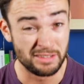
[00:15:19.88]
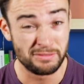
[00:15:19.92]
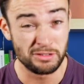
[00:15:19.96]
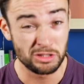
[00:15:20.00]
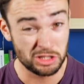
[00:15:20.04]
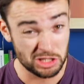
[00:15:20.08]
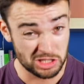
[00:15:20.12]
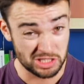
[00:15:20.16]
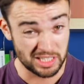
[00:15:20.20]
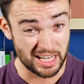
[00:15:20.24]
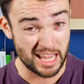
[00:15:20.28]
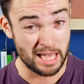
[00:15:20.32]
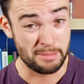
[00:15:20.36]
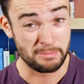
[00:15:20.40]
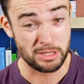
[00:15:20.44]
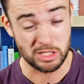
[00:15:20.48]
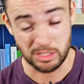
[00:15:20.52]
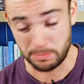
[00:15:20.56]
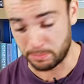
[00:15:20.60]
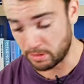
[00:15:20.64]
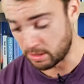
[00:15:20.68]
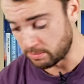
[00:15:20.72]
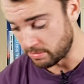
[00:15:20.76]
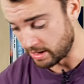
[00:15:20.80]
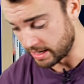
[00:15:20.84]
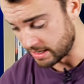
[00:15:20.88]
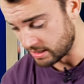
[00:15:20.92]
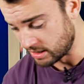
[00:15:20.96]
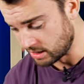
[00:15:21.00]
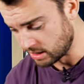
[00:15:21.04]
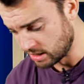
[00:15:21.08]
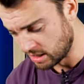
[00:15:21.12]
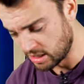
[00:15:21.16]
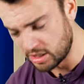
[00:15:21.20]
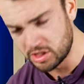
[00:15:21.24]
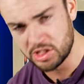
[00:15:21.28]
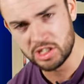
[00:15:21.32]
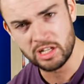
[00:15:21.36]
if you just allow me to put my
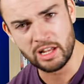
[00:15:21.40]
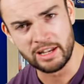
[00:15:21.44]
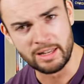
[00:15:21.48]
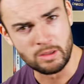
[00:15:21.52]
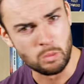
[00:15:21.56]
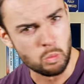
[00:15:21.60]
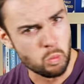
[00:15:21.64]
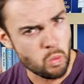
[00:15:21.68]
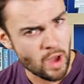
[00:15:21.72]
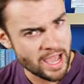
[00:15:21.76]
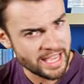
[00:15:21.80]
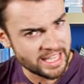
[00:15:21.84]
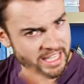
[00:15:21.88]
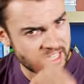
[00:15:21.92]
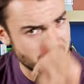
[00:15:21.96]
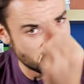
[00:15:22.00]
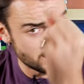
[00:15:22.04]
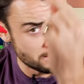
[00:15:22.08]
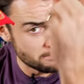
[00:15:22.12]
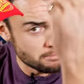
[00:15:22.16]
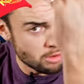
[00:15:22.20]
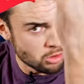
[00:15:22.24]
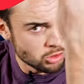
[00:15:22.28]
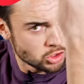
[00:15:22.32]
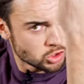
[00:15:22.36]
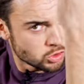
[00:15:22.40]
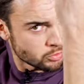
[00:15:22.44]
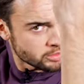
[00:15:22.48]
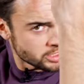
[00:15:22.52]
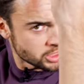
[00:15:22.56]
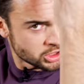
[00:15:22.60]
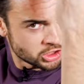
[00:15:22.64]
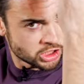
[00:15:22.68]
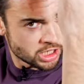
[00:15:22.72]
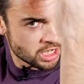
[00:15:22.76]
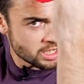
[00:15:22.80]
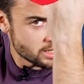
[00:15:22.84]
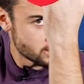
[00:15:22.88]
slightly wanky motoring
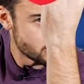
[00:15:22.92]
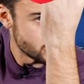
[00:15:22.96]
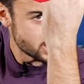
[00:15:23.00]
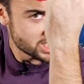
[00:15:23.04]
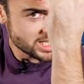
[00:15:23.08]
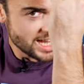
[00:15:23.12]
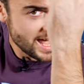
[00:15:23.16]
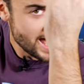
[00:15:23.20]
journalist